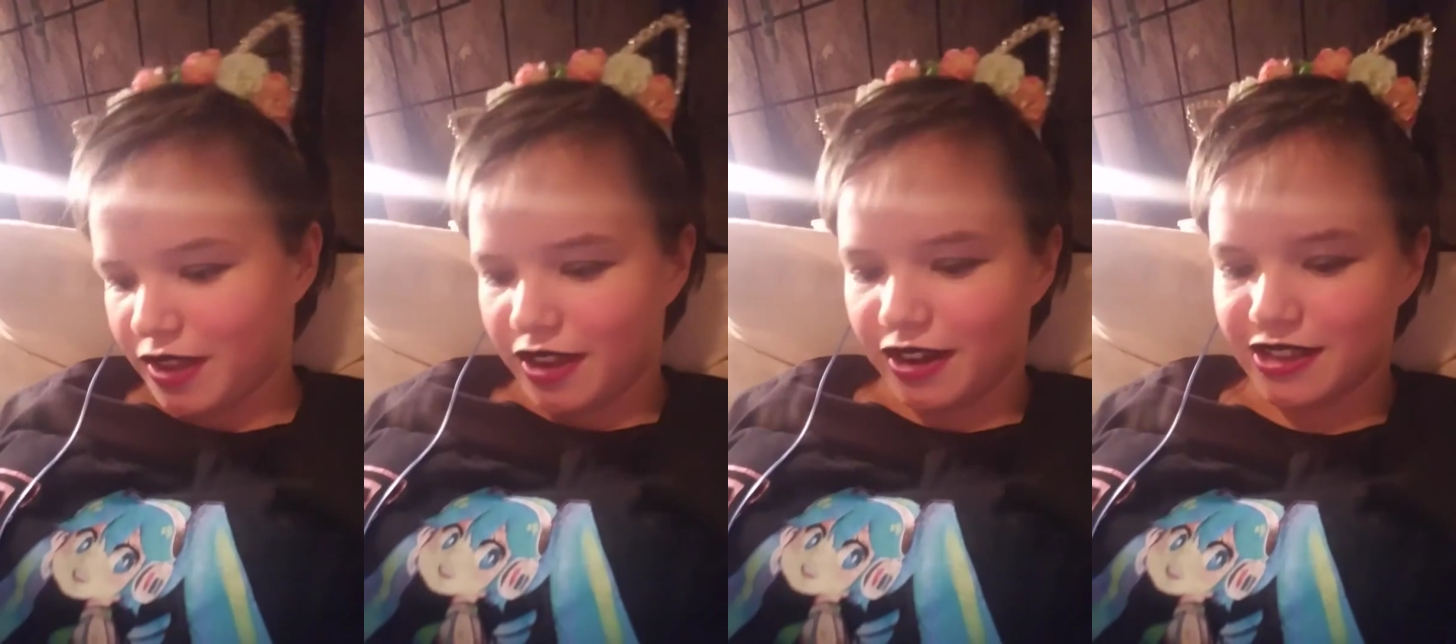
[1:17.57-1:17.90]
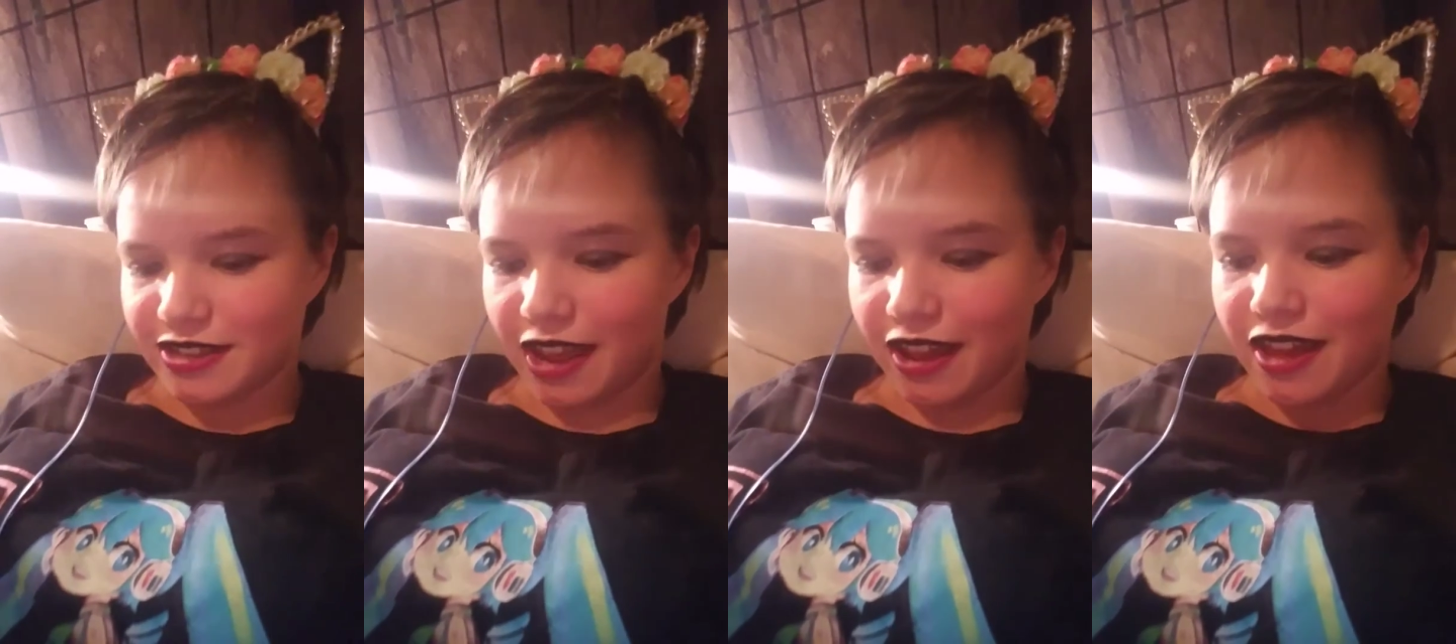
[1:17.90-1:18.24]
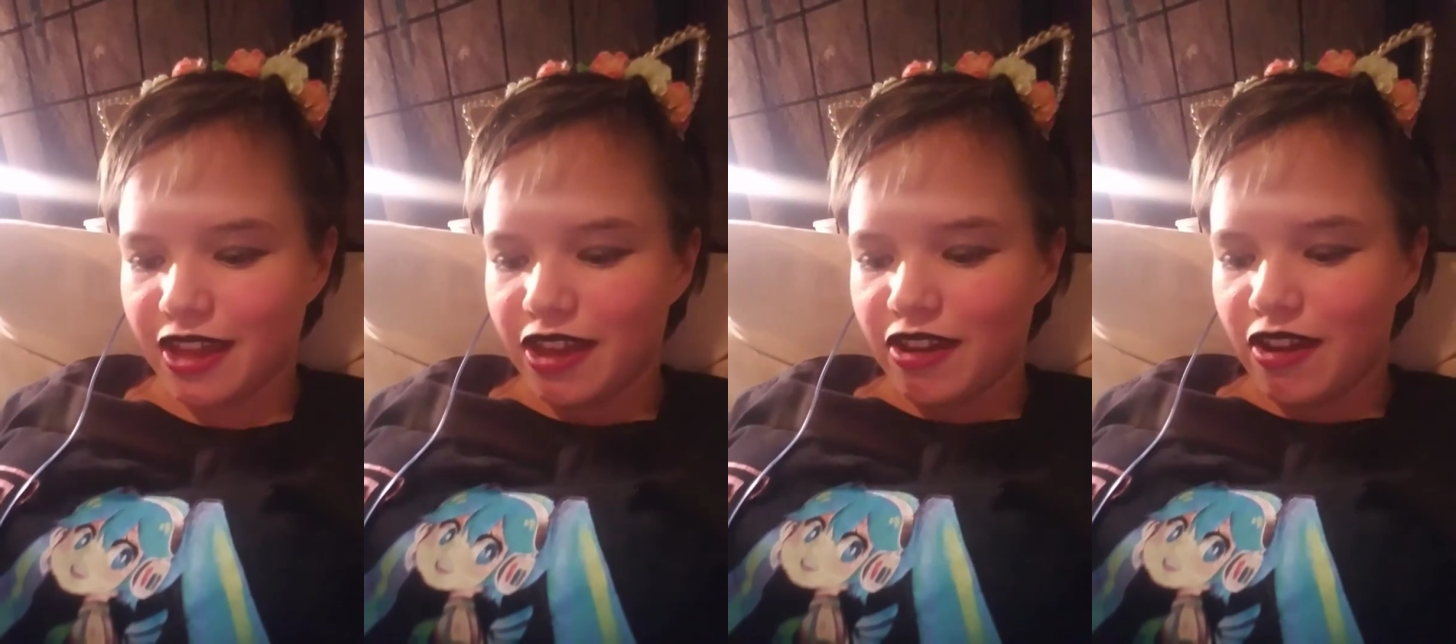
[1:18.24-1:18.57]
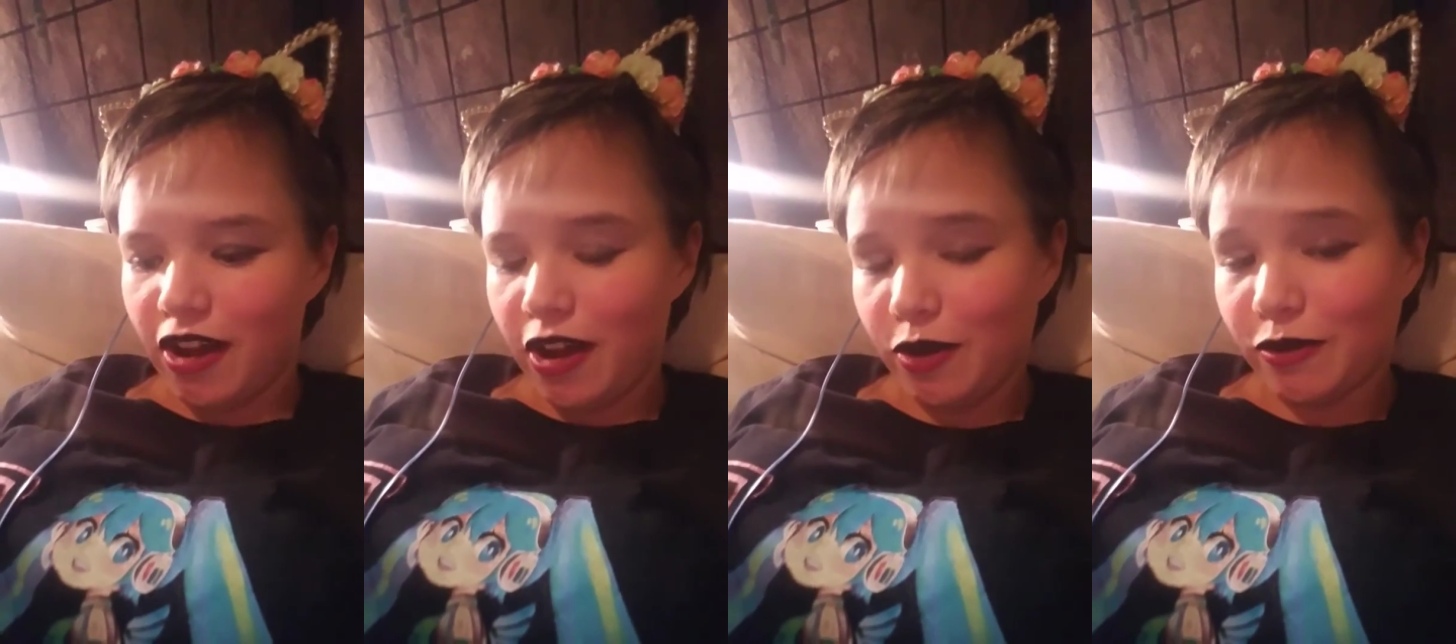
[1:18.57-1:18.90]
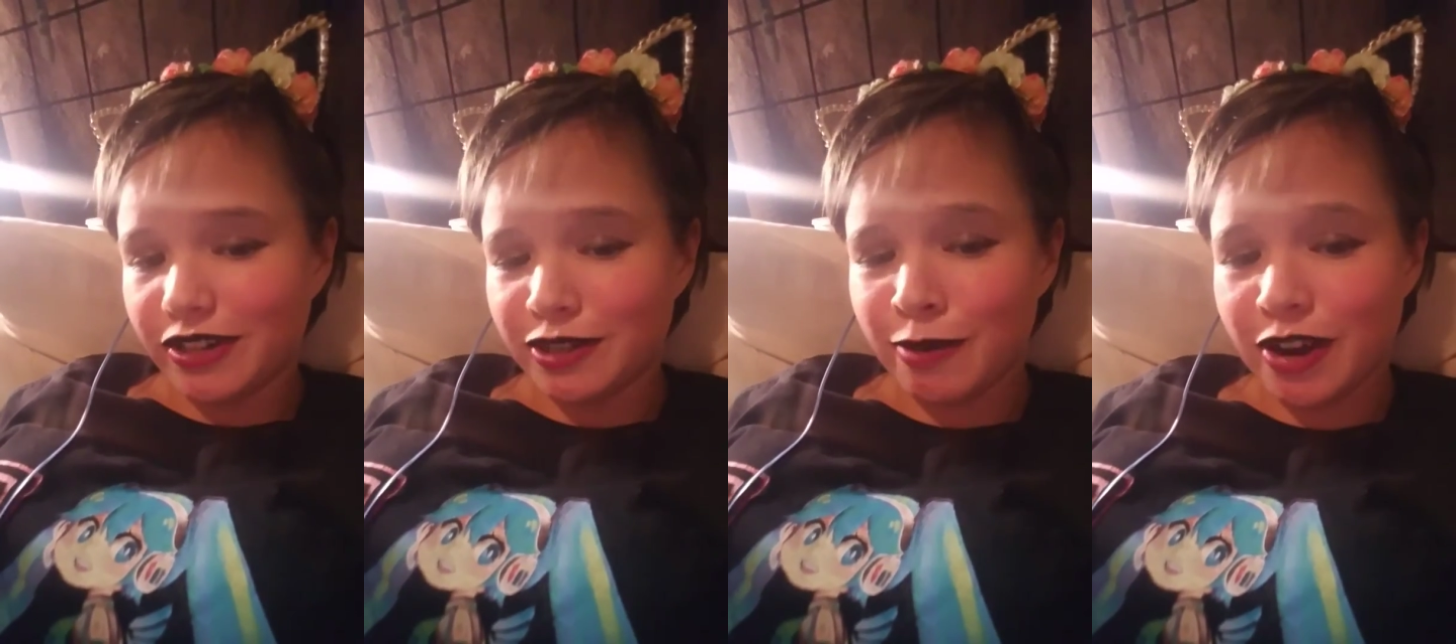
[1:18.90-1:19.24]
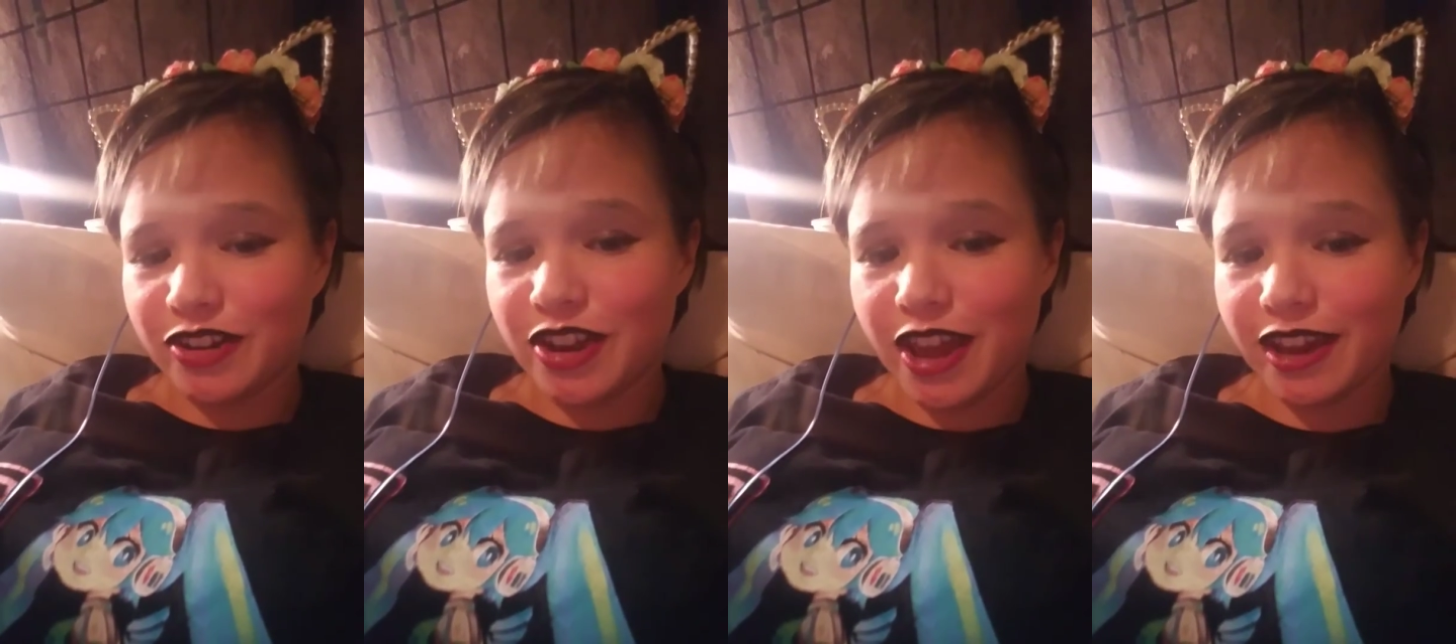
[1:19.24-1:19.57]
and he's like, "Hey, you want to see my
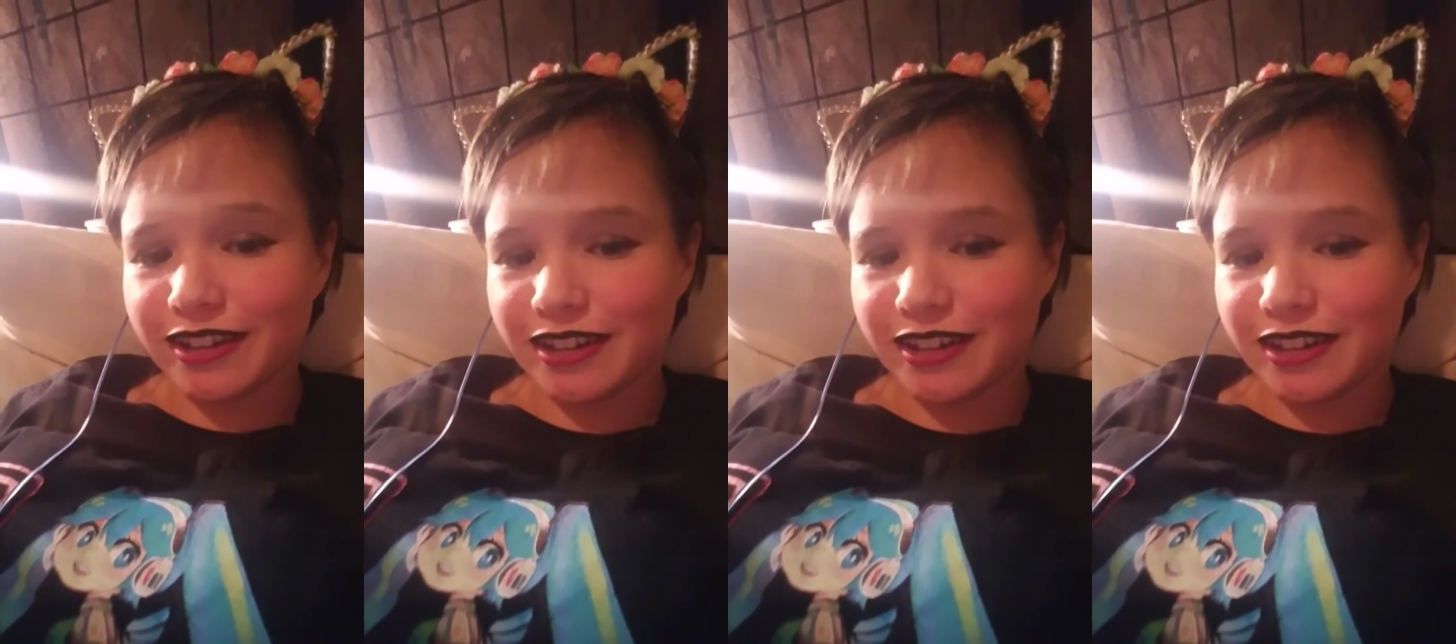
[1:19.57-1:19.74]
dick?"